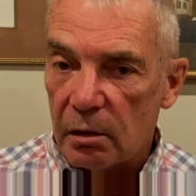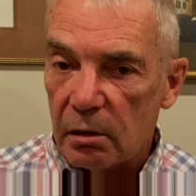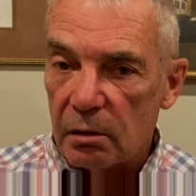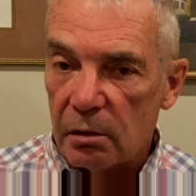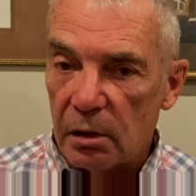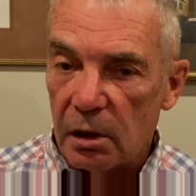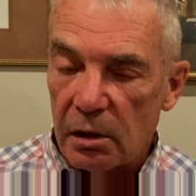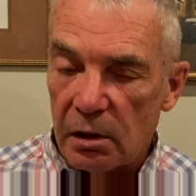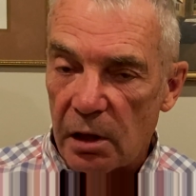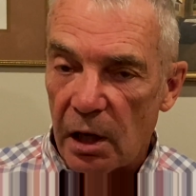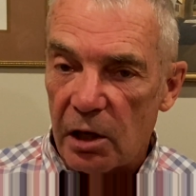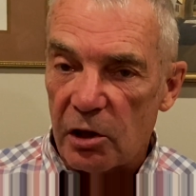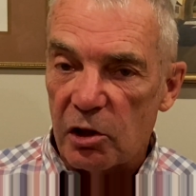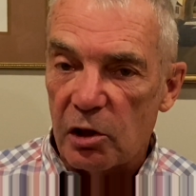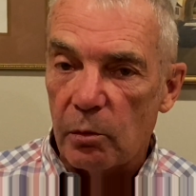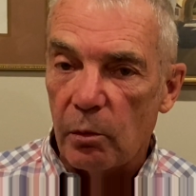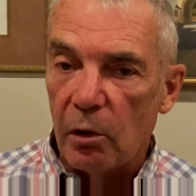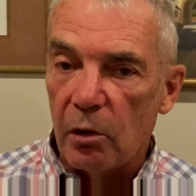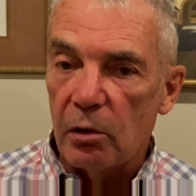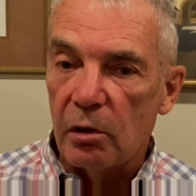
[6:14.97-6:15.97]
the
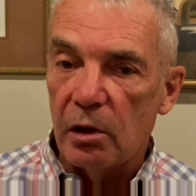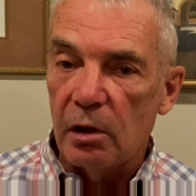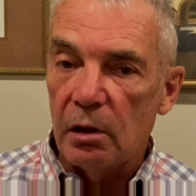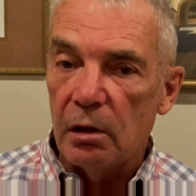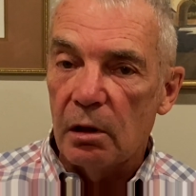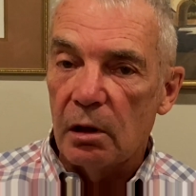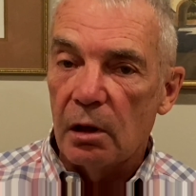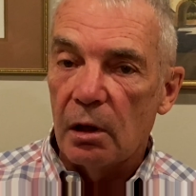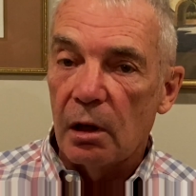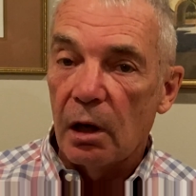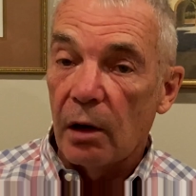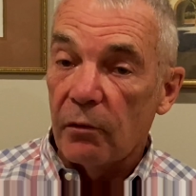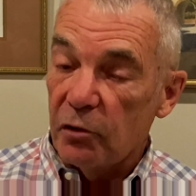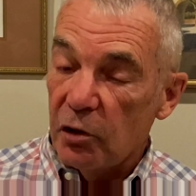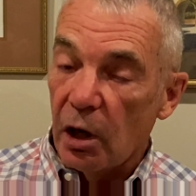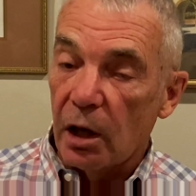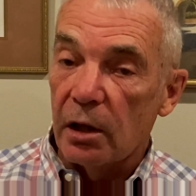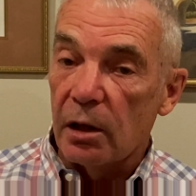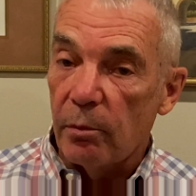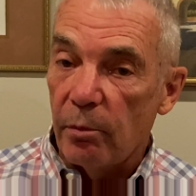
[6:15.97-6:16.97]
testimony of
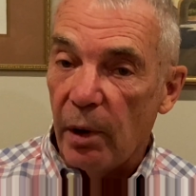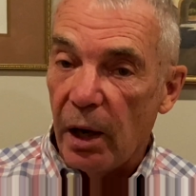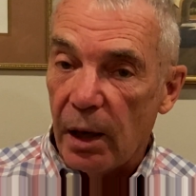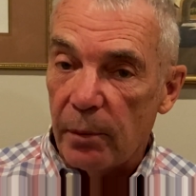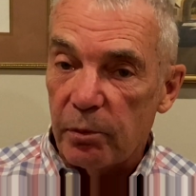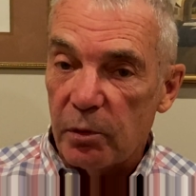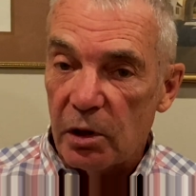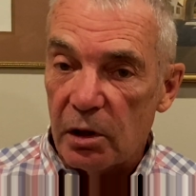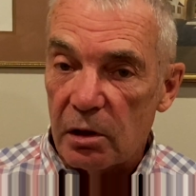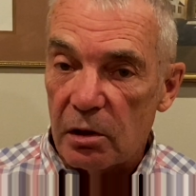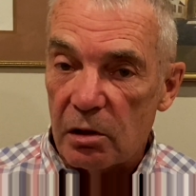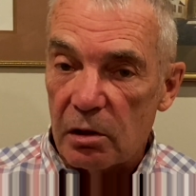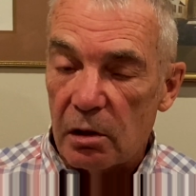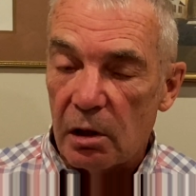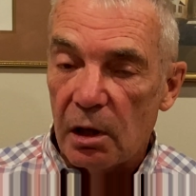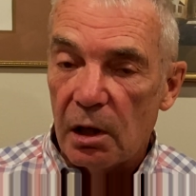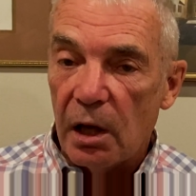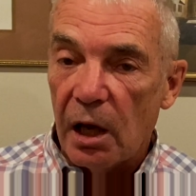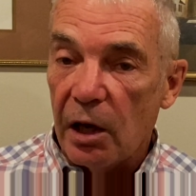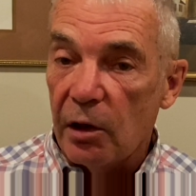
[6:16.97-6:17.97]
John the Baptist,
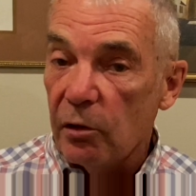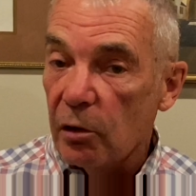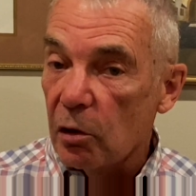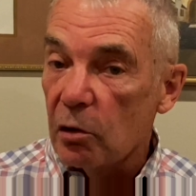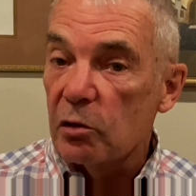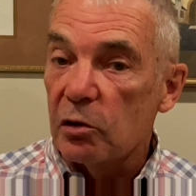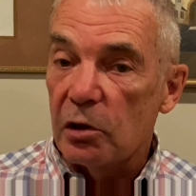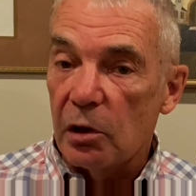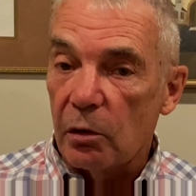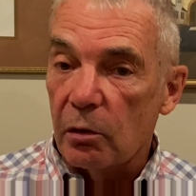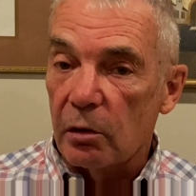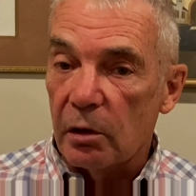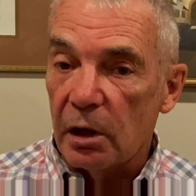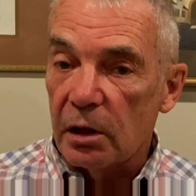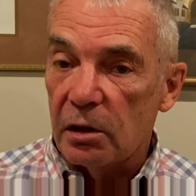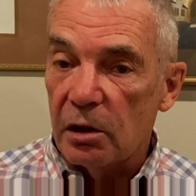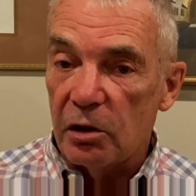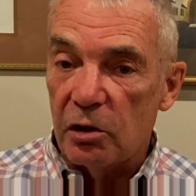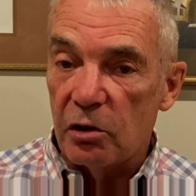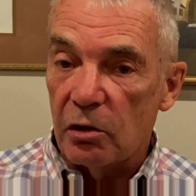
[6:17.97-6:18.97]
and those that were
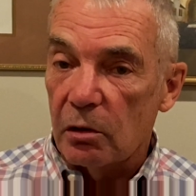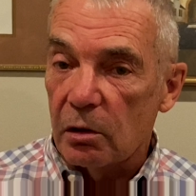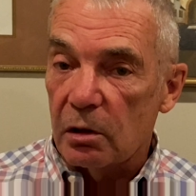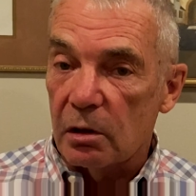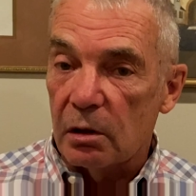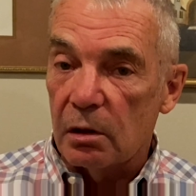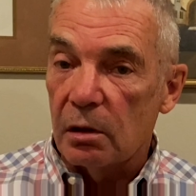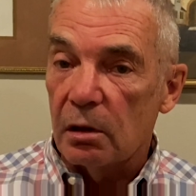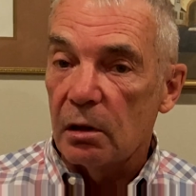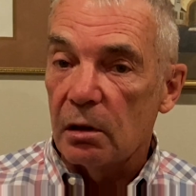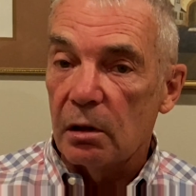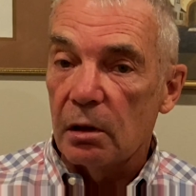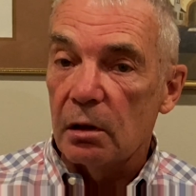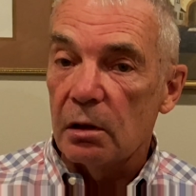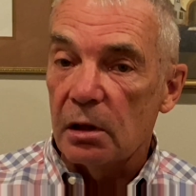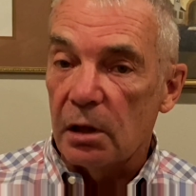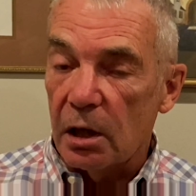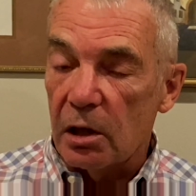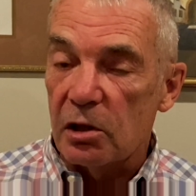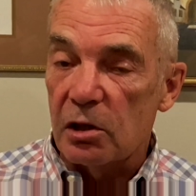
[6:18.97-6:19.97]
at the Jordan, the
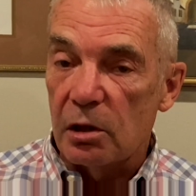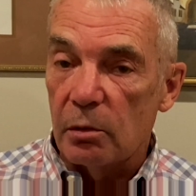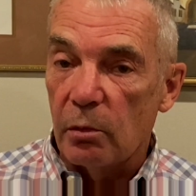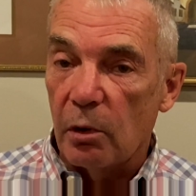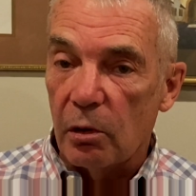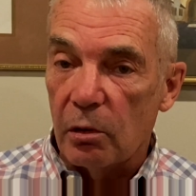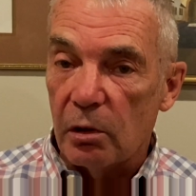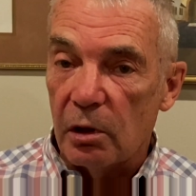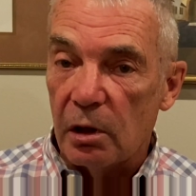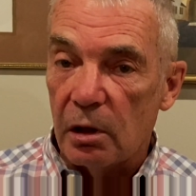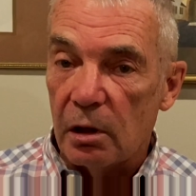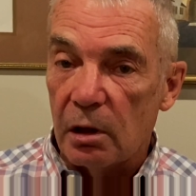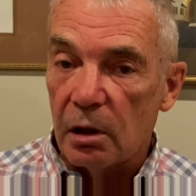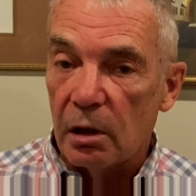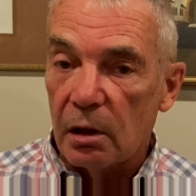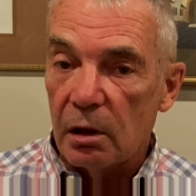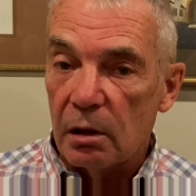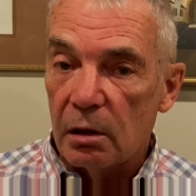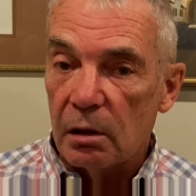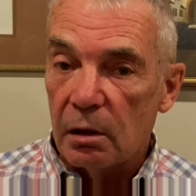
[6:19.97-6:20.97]
testimony
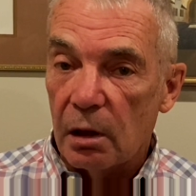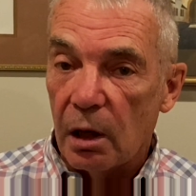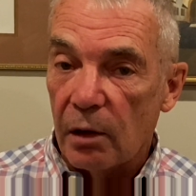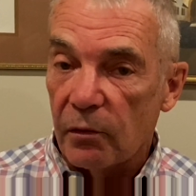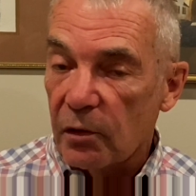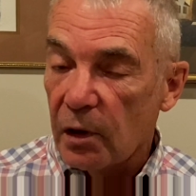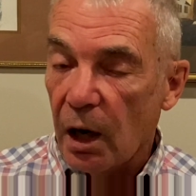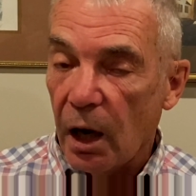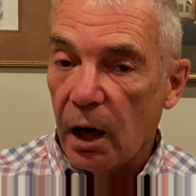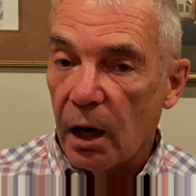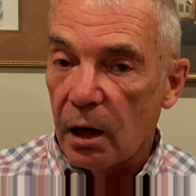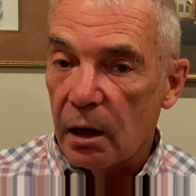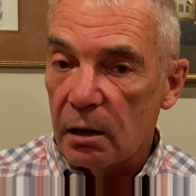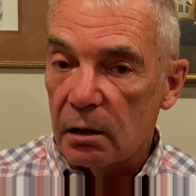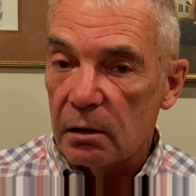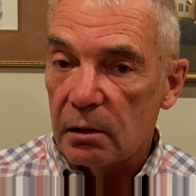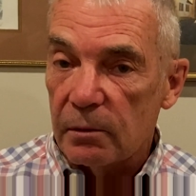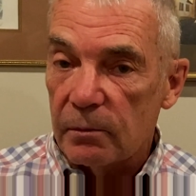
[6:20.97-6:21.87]
of God.